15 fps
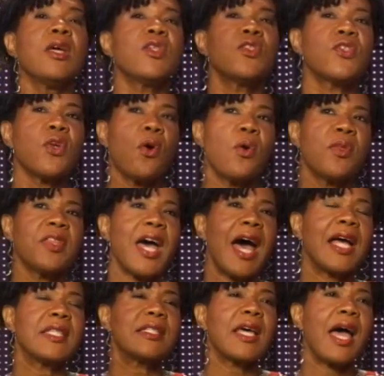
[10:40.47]
So
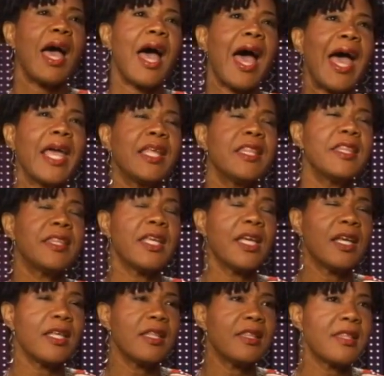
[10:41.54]
that I
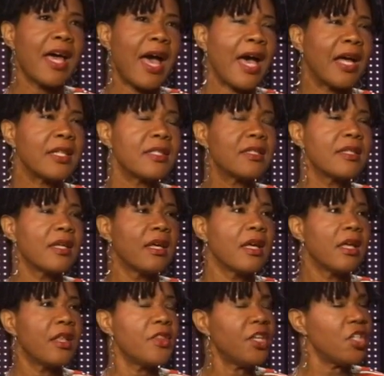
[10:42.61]
think that
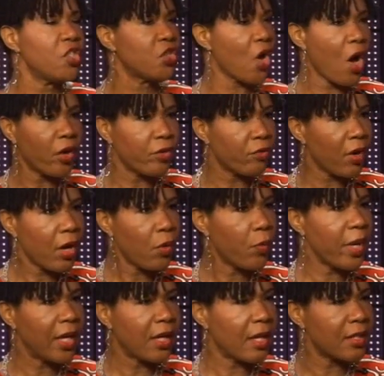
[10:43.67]
the genre
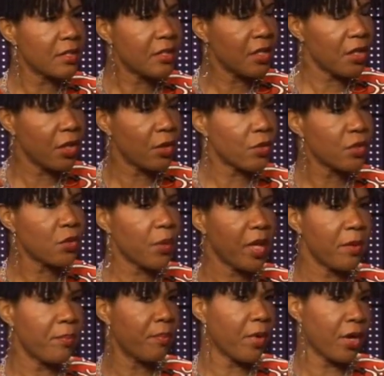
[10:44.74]
will continue to
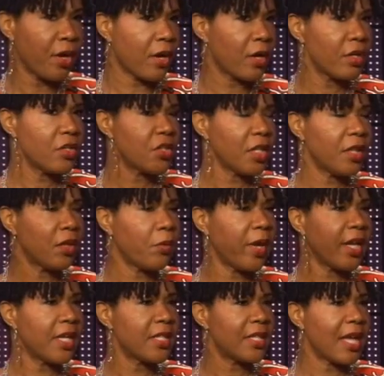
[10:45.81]
emerge in the way
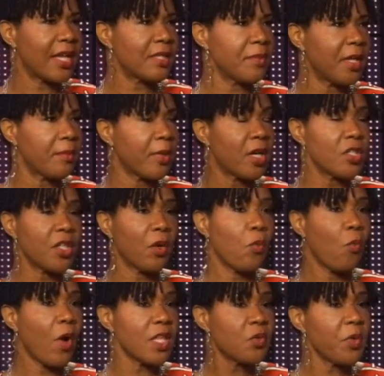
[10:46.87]
that it has been emerging.
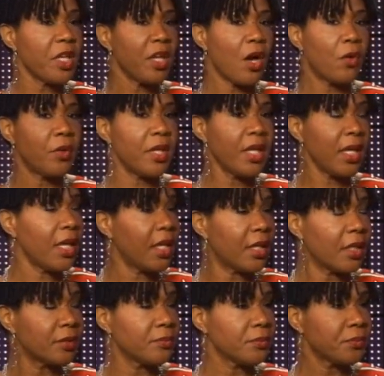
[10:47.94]
What we now
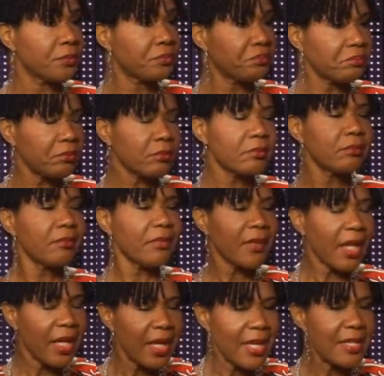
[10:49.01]
need
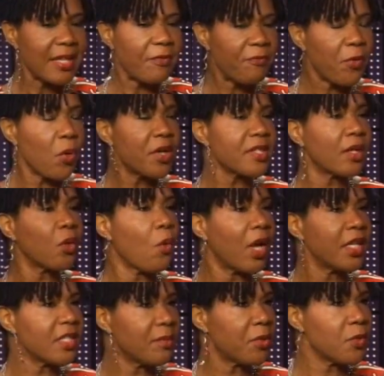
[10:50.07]
is a focus on
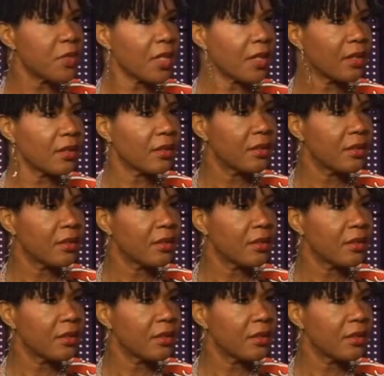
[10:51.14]
quality music.